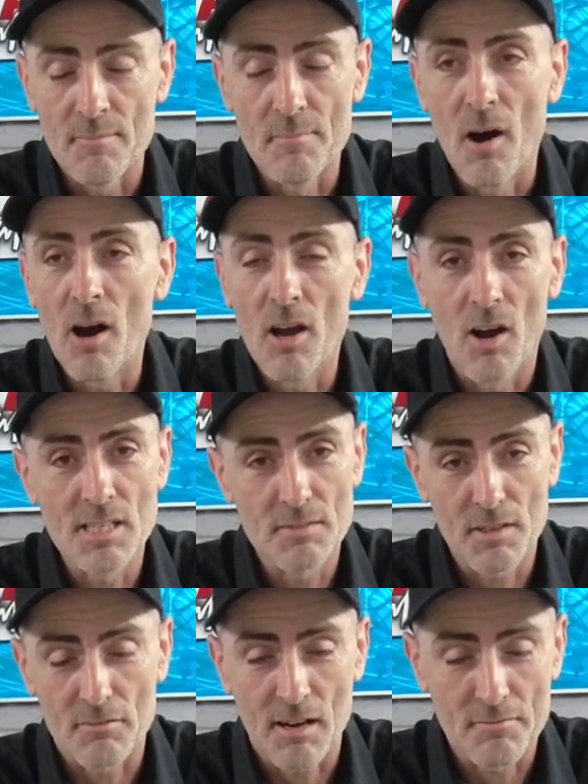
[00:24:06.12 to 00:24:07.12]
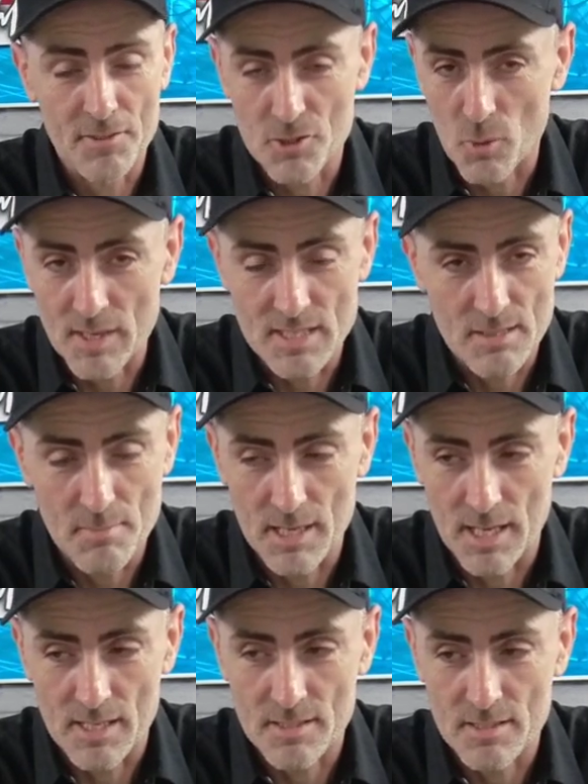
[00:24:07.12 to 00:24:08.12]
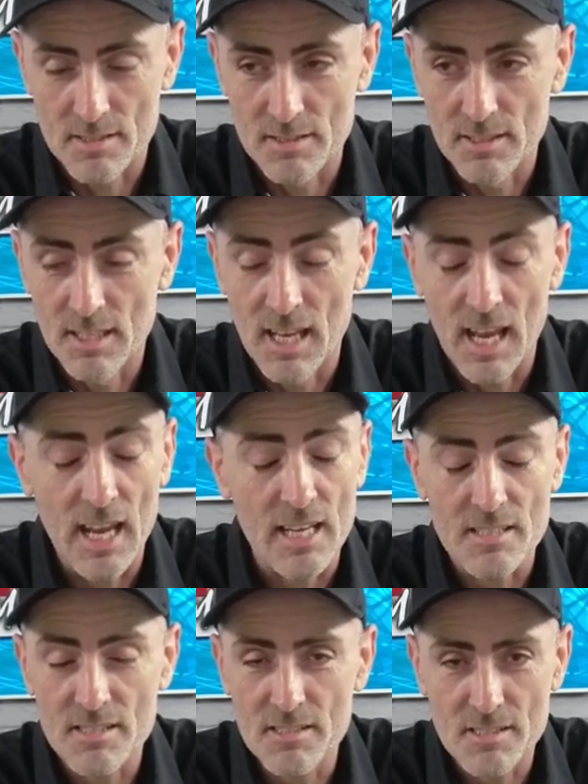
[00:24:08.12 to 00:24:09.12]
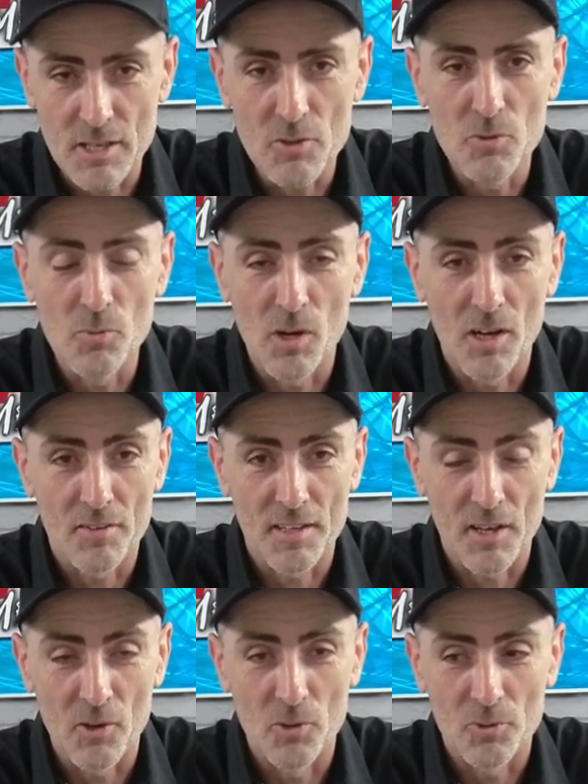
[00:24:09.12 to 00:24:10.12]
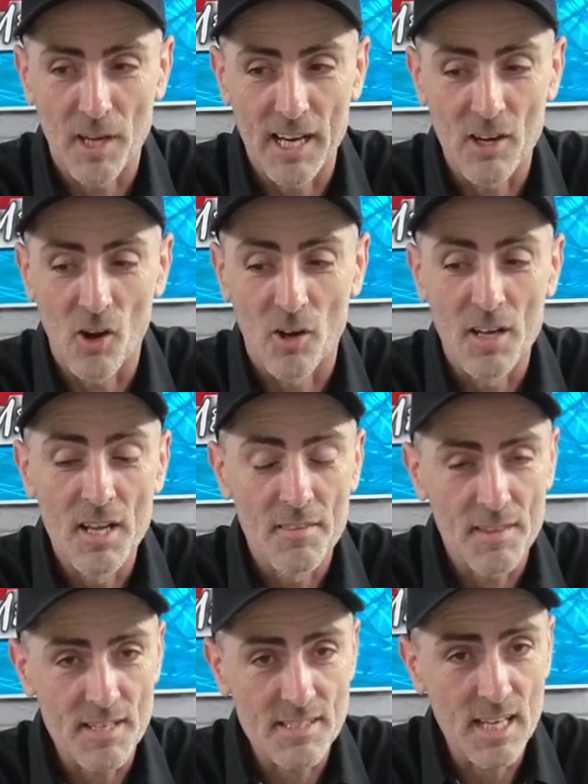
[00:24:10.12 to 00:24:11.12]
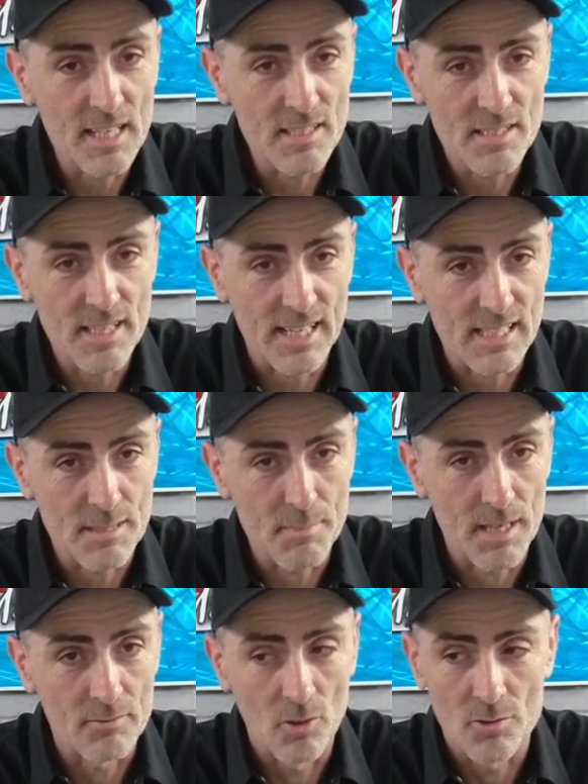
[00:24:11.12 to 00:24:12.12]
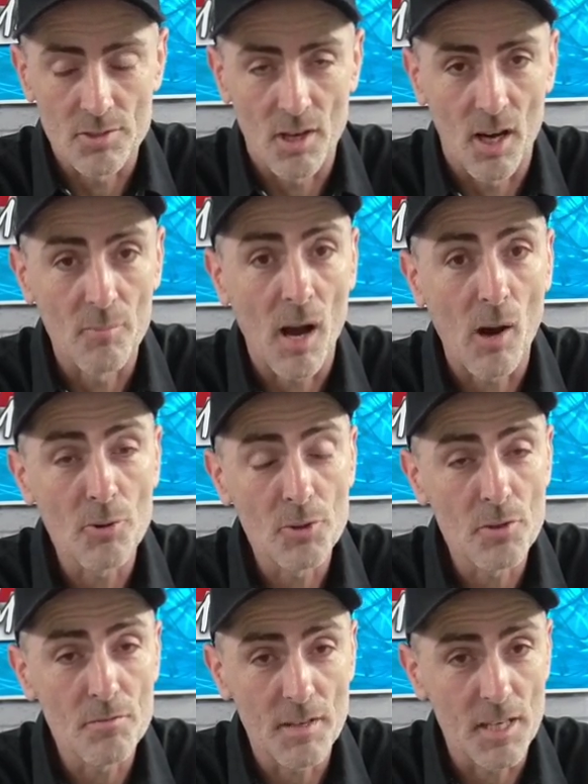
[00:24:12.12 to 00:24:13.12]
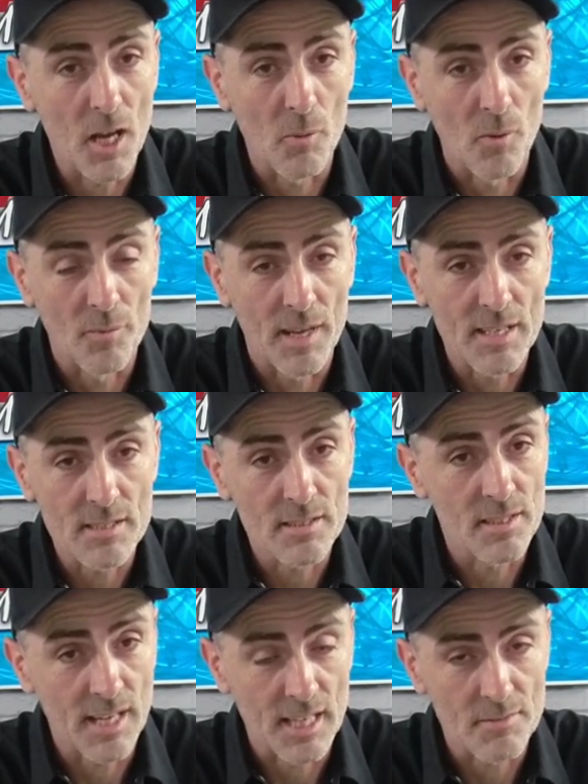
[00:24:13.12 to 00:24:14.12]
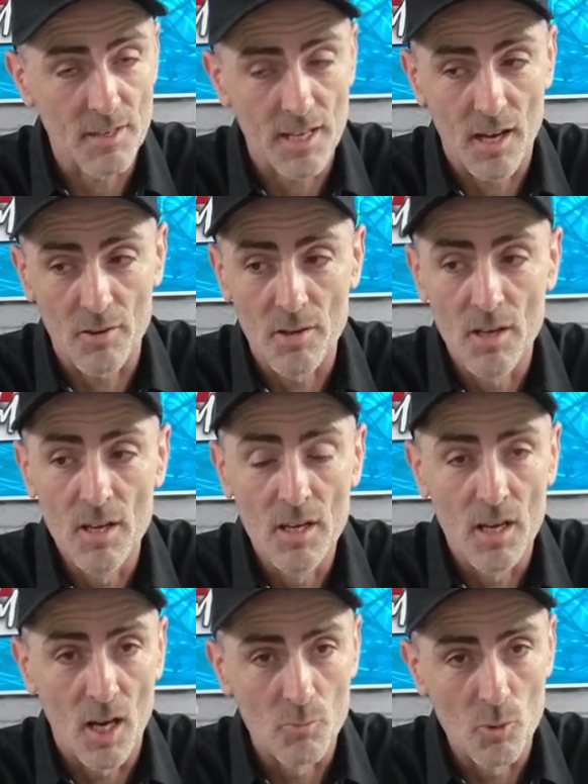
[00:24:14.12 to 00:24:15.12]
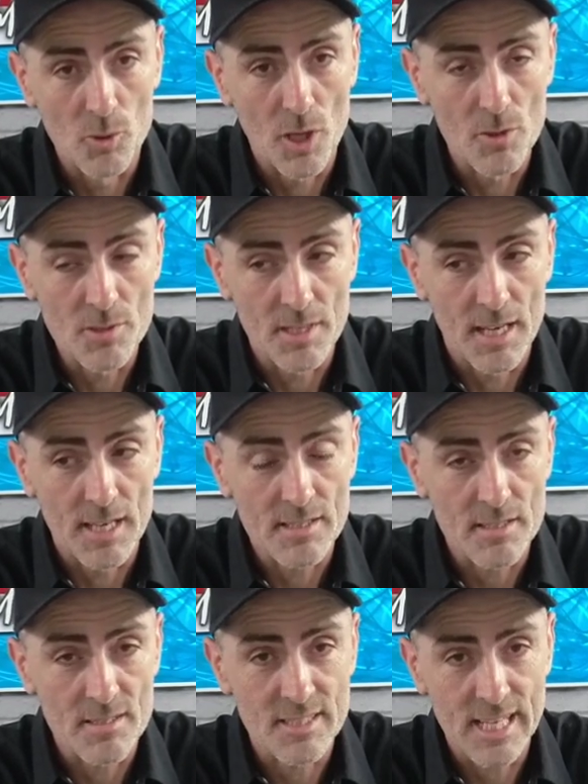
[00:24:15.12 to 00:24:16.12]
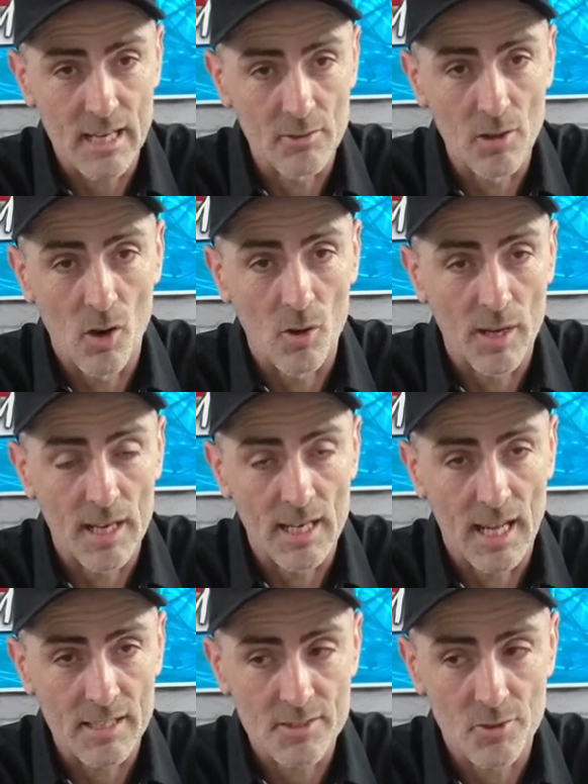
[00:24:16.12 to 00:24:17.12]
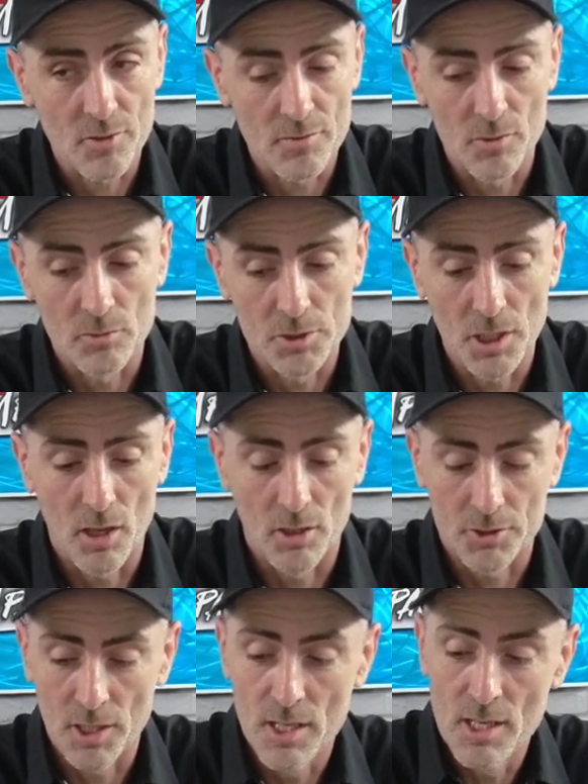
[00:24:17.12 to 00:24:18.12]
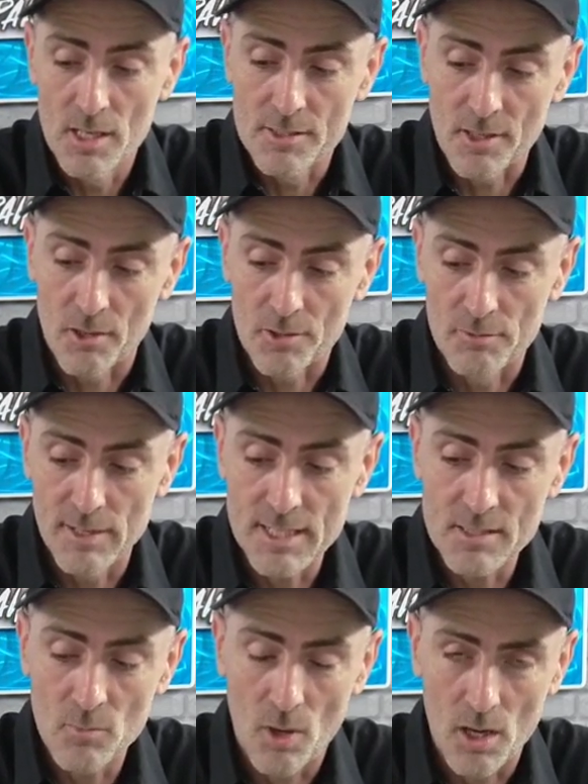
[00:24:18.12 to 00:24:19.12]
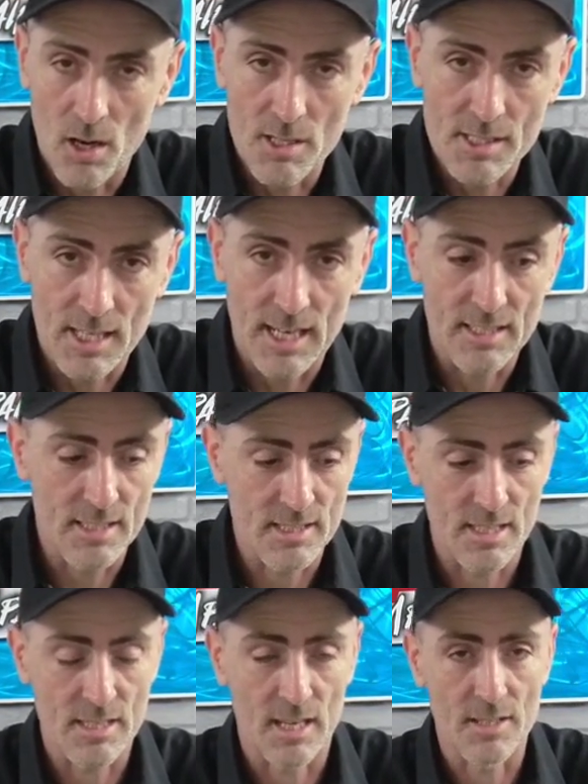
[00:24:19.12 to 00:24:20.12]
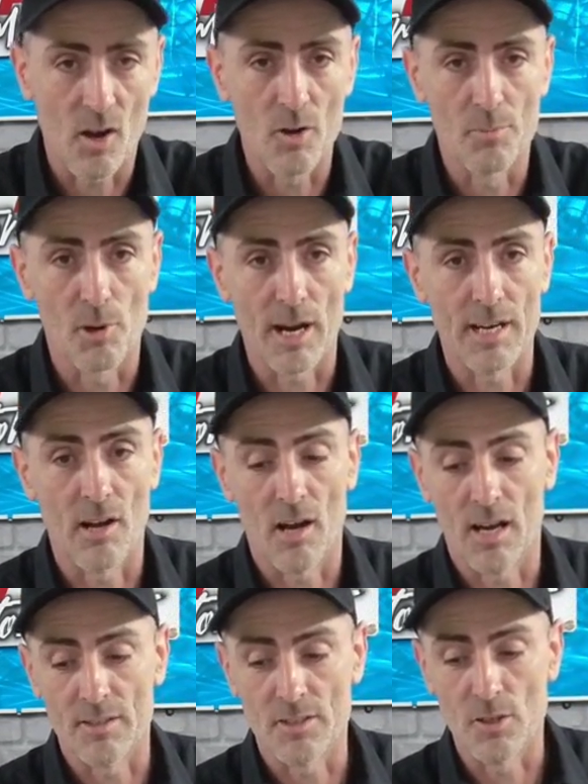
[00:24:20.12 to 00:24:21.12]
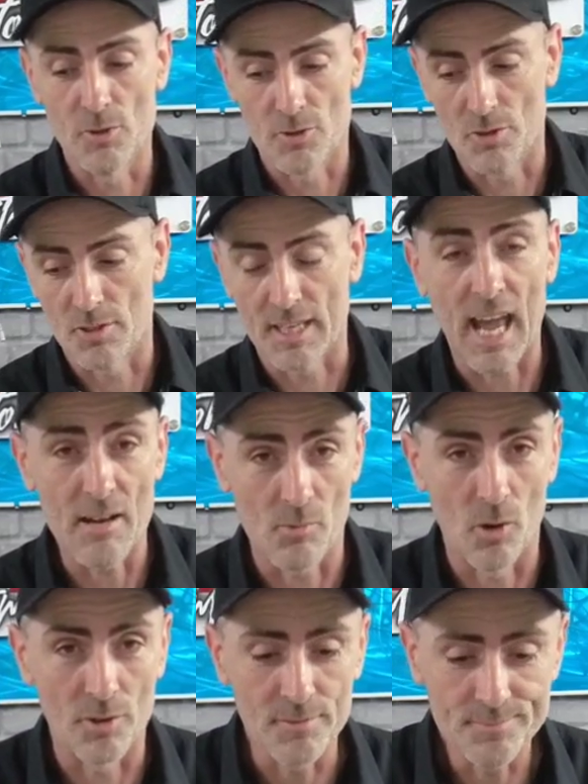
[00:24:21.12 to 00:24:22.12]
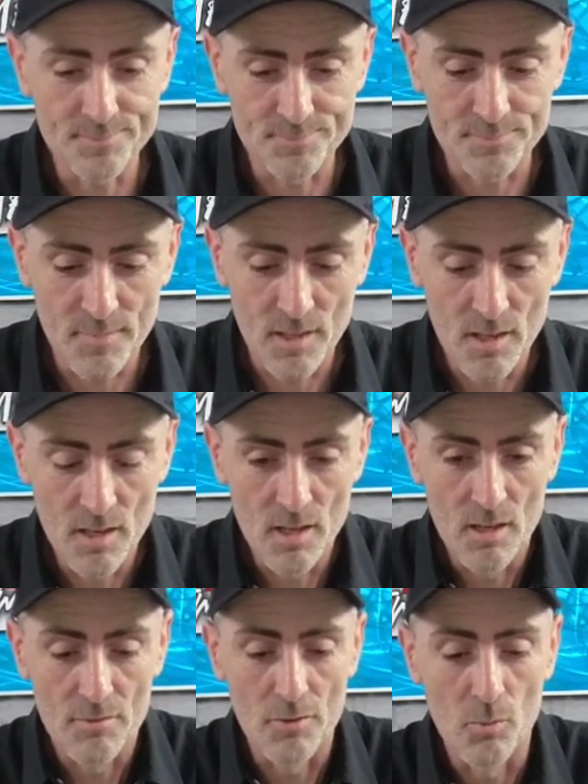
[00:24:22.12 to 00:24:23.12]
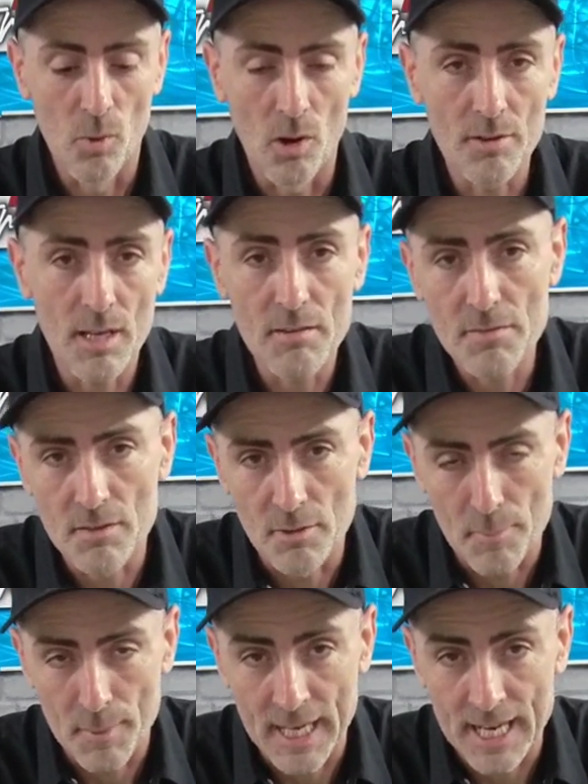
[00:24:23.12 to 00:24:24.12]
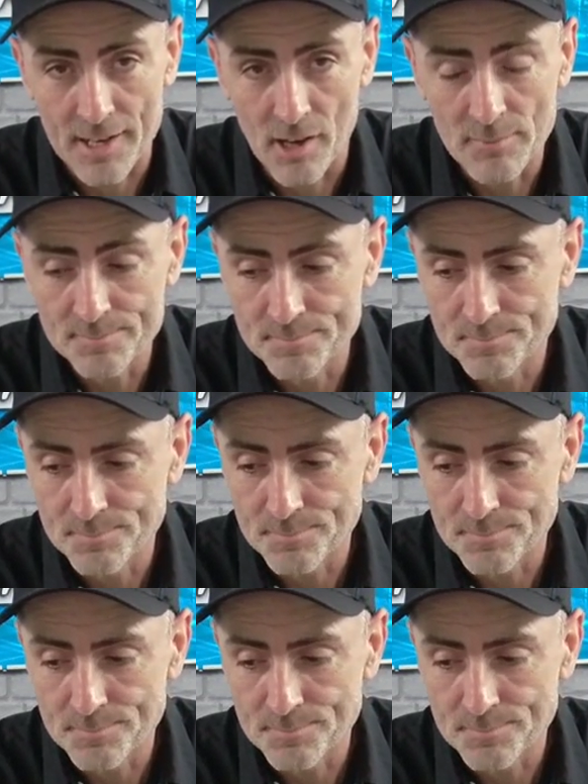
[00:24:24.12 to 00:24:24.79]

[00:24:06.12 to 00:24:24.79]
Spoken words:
in my eyes, if it ran for 20 minutes, it's still worth it all day long. They're saying 60 minute runtime. I'll do a video on this, the next video, and we'll use this and see how long it lasts on a full charge. So the reason why I say this is a no-brainer and you should get one, for one, if you're a beginner